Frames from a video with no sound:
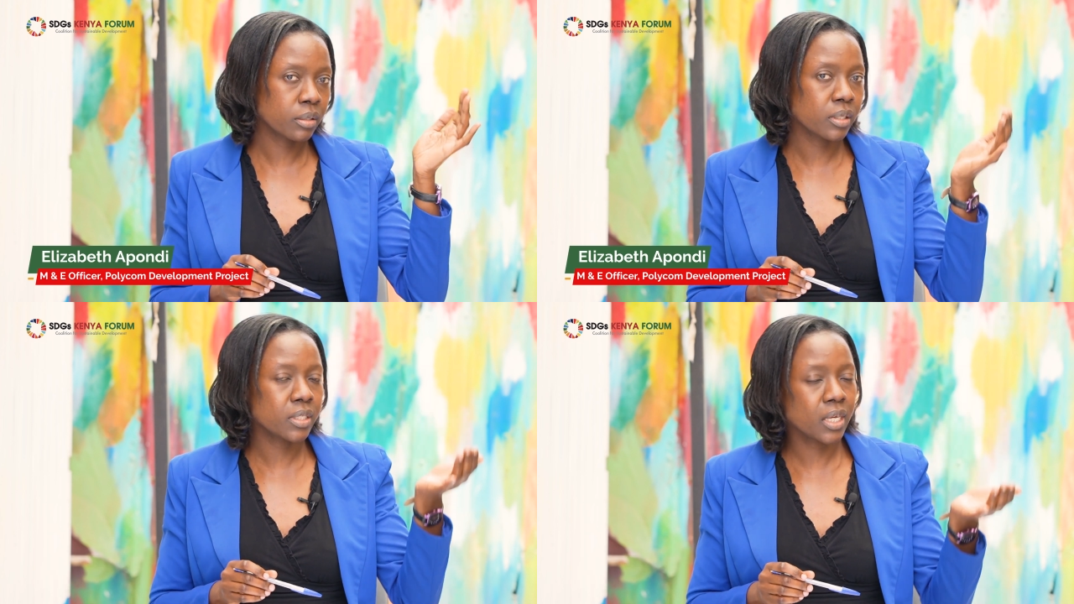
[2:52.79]

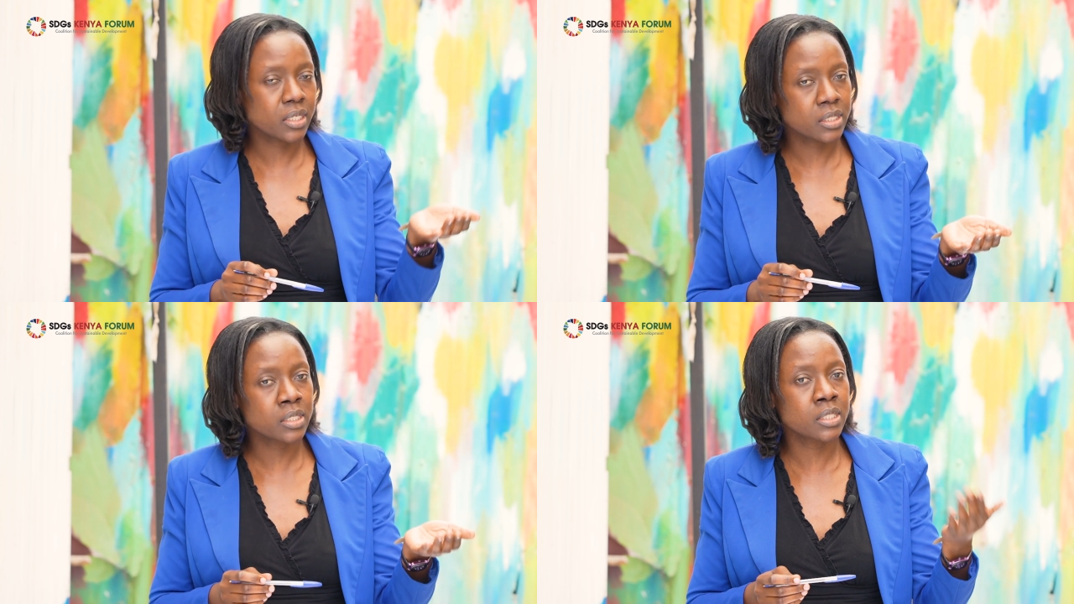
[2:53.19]

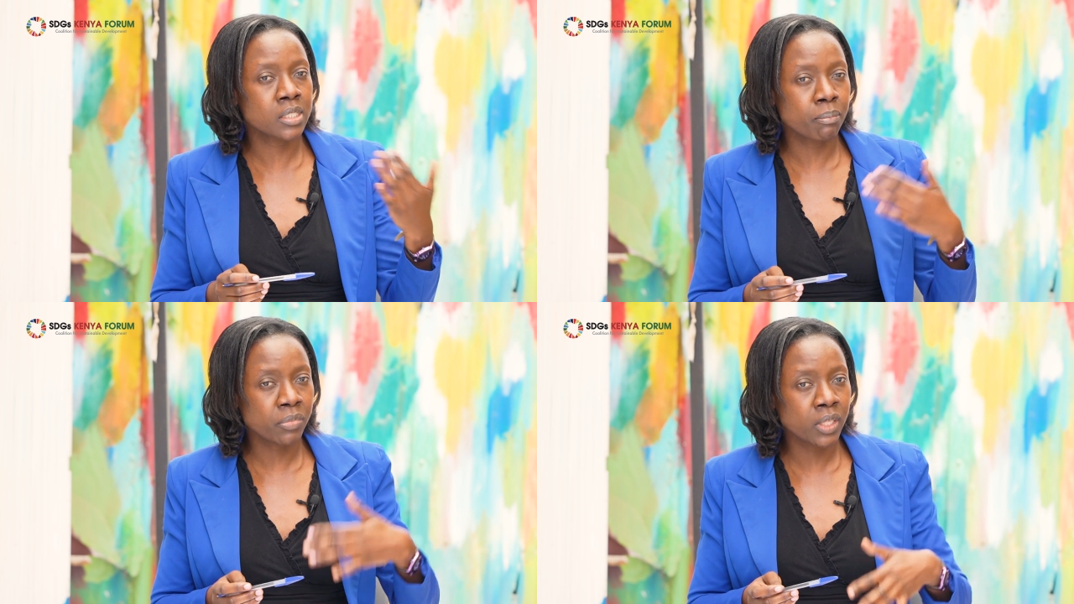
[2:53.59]
yet it's
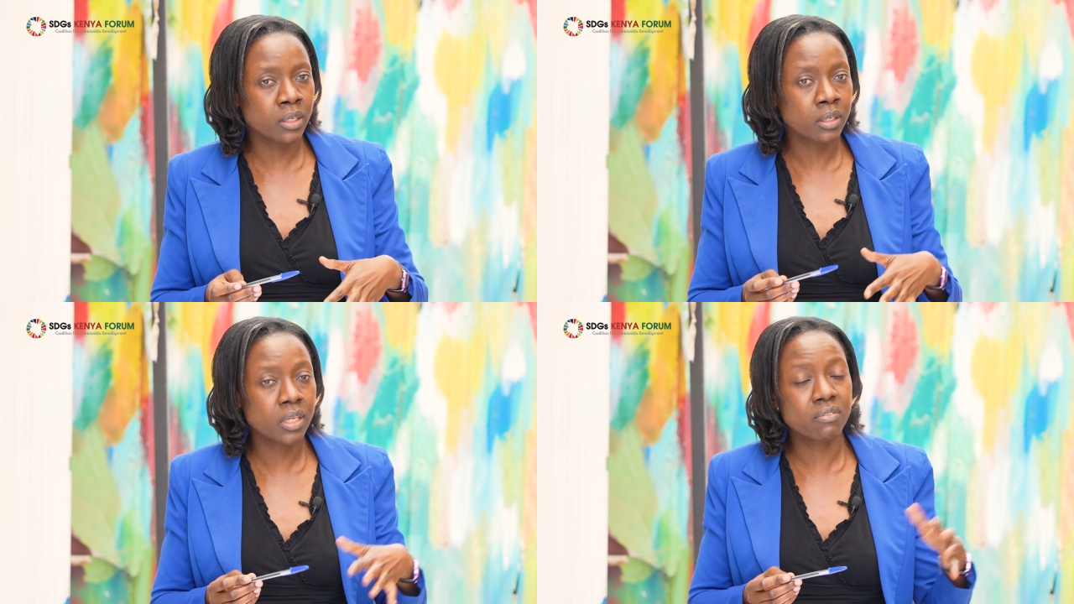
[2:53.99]

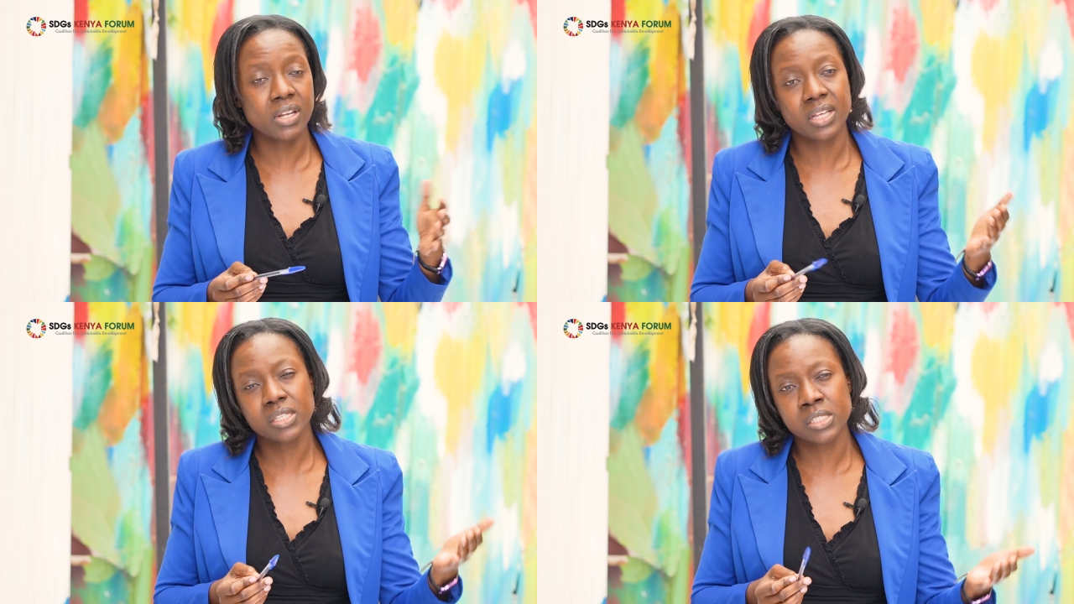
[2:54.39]
something,
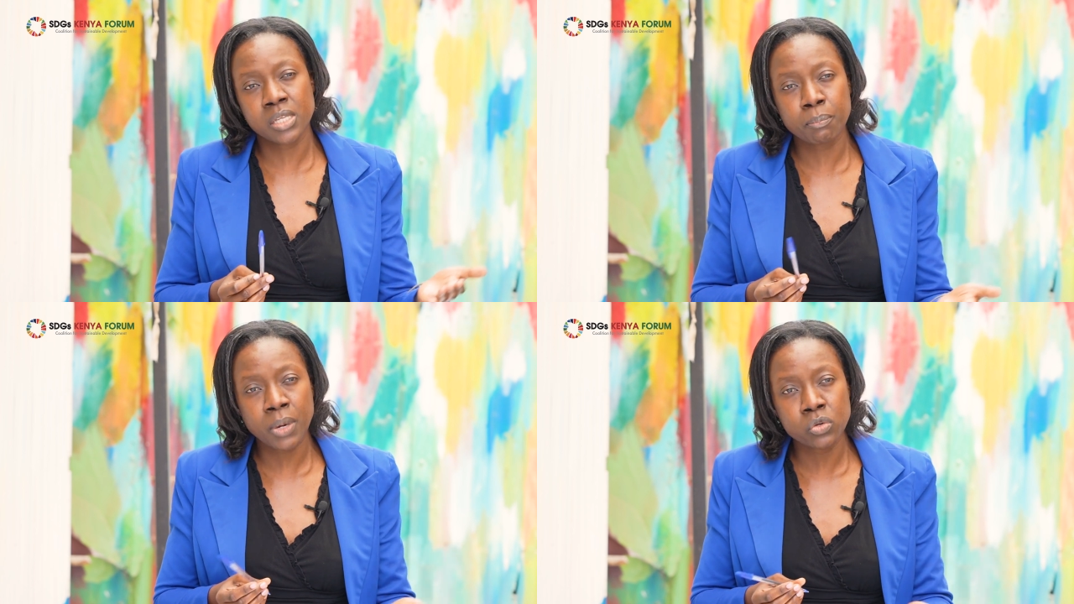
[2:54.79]
even at the
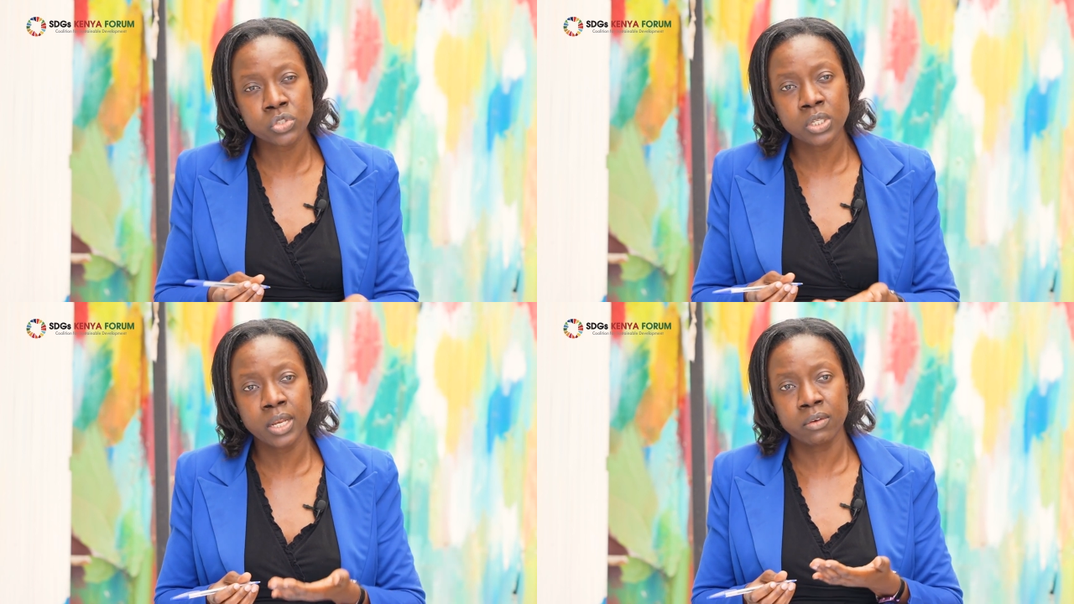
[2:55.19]

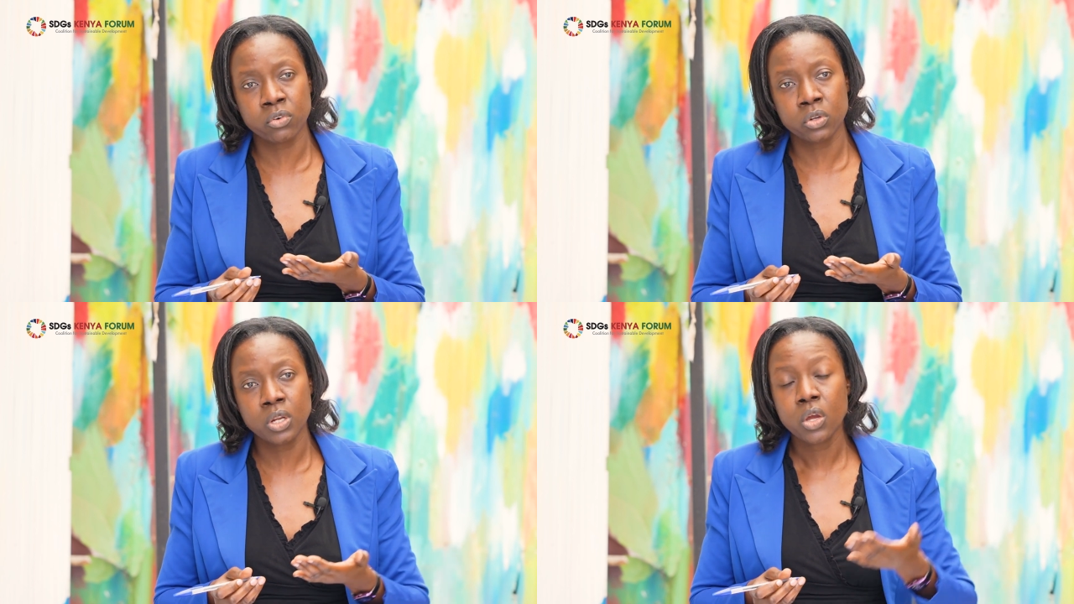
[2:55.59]
sub-county
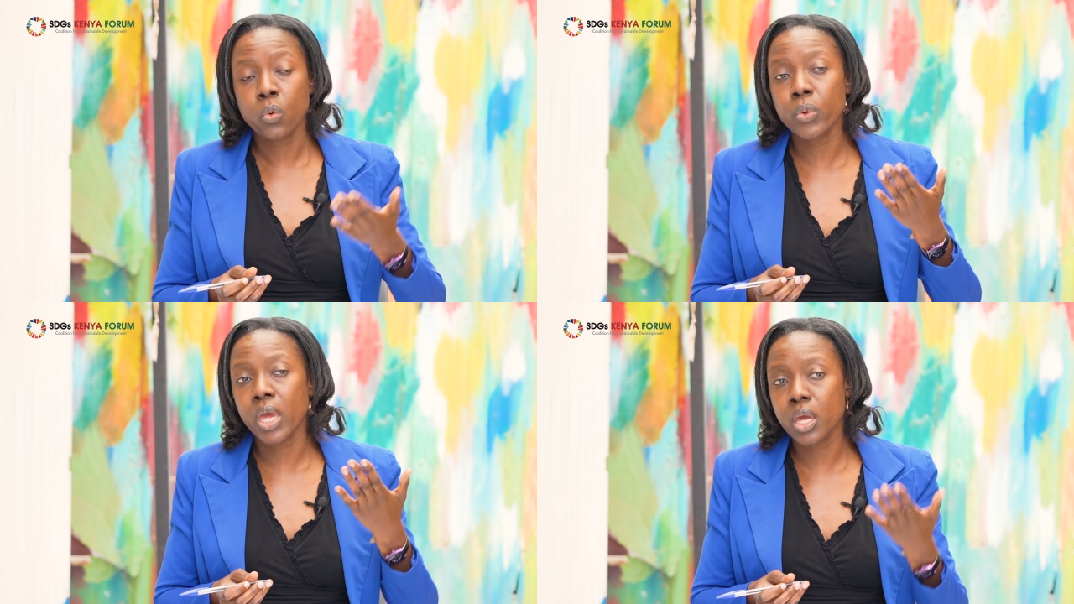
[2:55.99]
level,
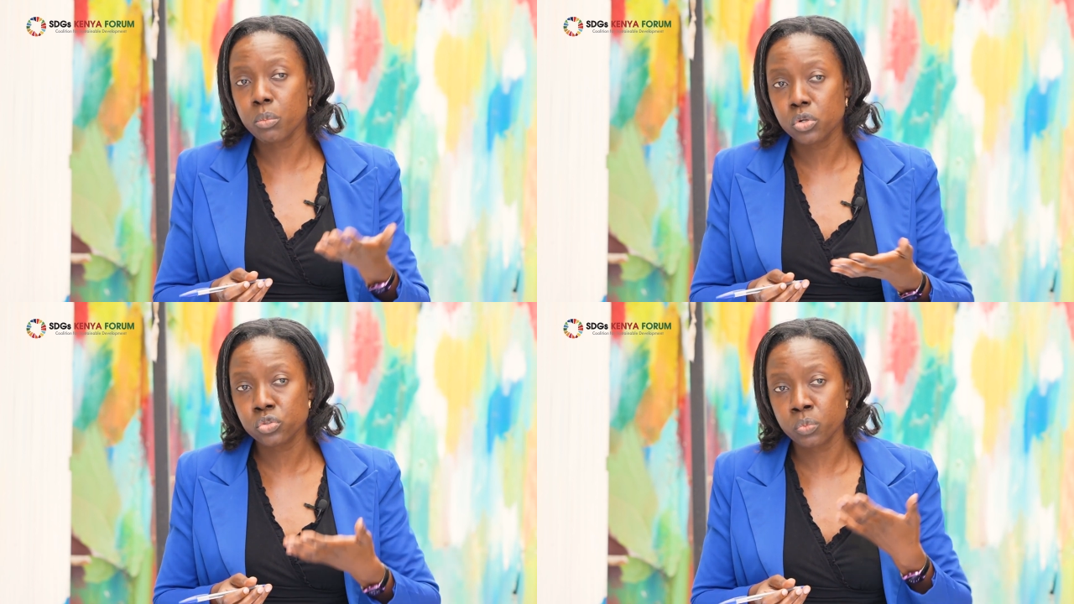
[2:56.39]
we're
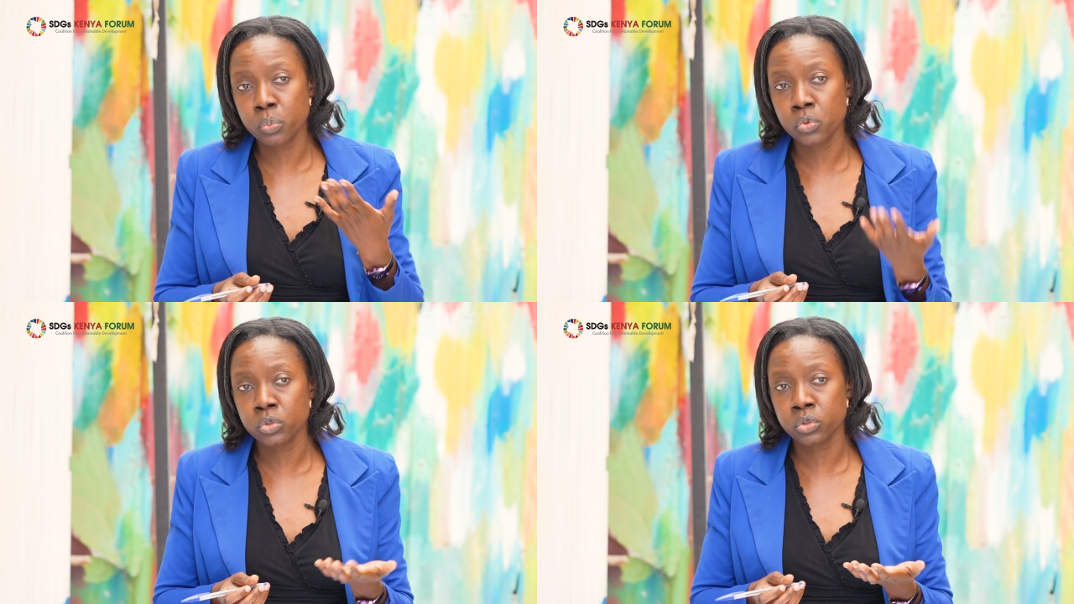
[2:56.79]
able to
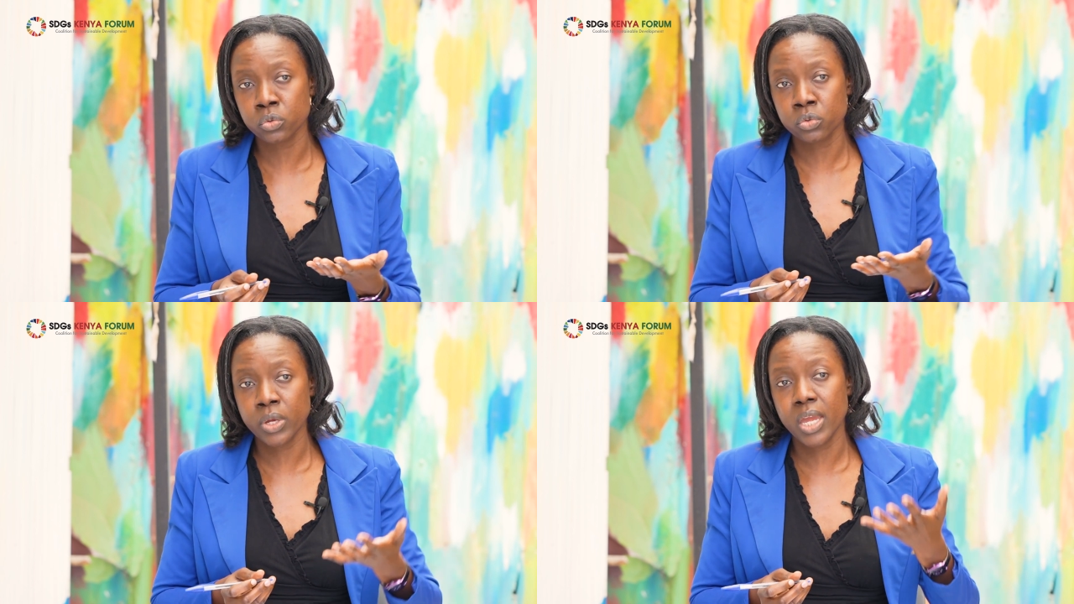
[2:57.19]
pull
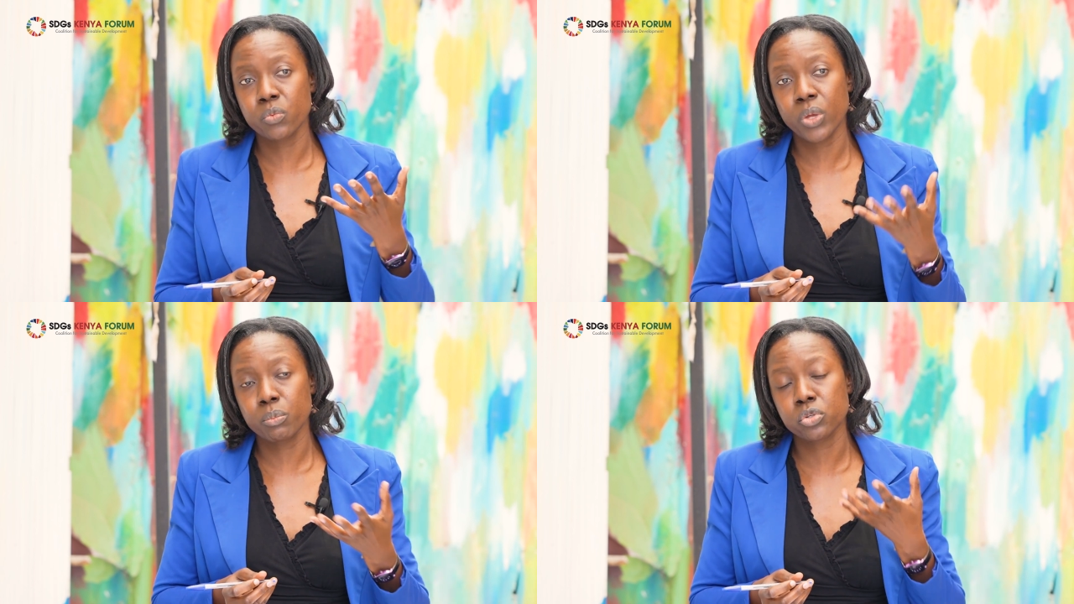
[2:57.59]
through and
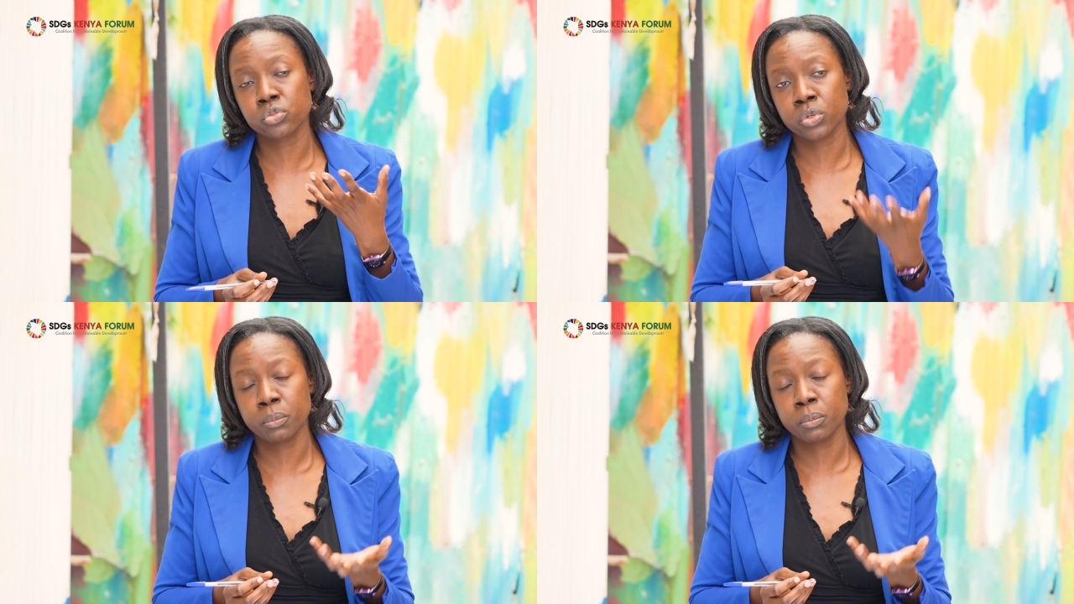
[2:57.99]
we're able to